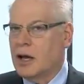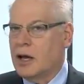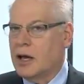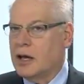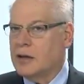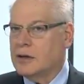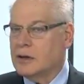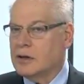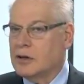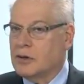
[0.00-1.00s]
And,
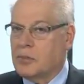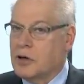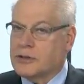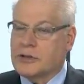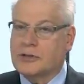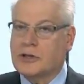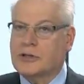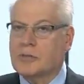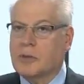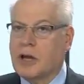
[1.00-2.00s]
the present
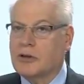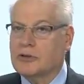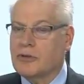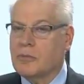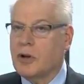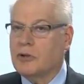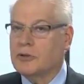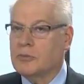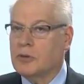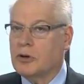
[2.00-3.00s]
system allows for
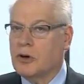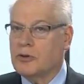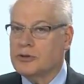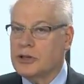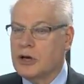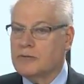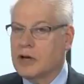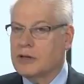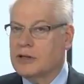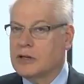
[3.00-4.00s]
multiple
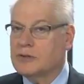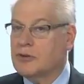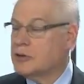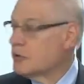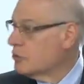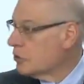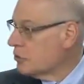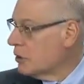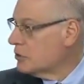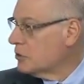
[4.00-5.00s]
OCF-19s for different
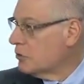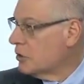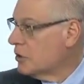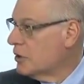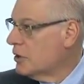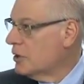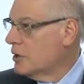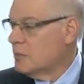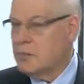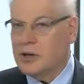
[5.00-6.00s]
criteria.
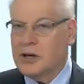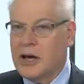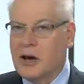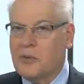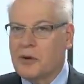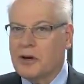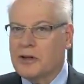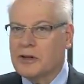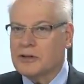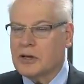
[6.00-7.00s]
But now
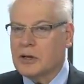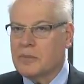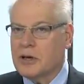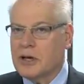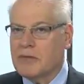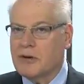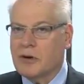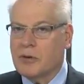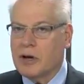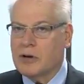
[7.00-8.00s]
there's going to be an
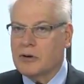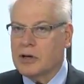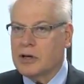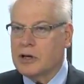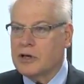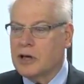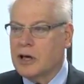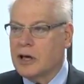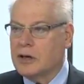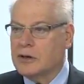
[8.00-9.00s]
even greater need,
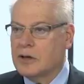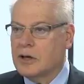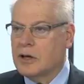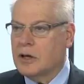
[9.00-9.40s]
and